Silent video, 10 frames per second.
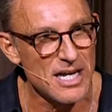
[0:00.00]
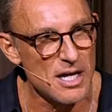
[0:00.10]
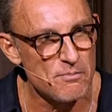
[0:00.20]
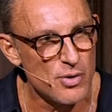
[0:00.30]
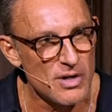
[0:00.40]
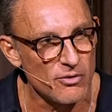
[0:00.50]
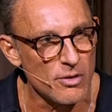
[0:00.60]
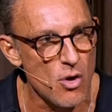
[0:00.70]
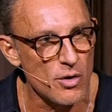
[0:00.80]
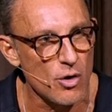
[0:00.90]
God put his
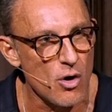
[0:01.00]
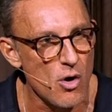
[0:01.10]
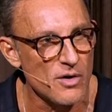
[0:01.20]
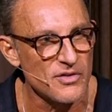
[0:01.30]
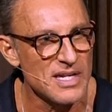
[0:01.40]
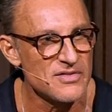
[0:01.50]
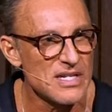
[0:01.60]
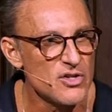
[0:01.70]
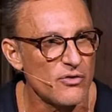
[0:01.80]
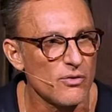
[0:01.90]
law in our hearts, and he
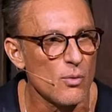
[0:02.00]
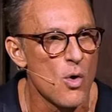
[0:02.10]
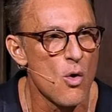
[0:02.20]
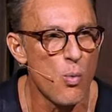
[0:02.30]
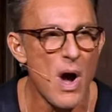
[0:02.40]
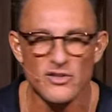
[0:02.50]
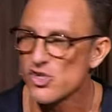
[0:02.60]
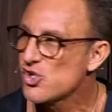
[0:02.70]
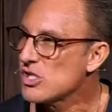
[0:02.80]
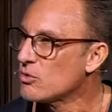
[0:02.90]
said, just
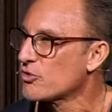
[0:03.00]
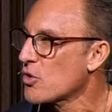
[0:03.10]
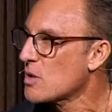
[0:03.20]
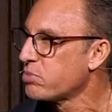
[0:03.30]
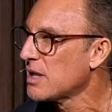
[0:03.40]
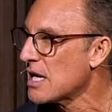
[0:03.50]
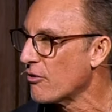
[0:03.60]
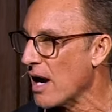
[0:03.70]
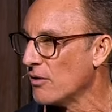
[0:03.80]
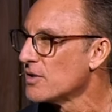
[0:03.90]
watch children on a
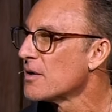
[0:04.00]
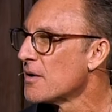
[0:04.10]
playground.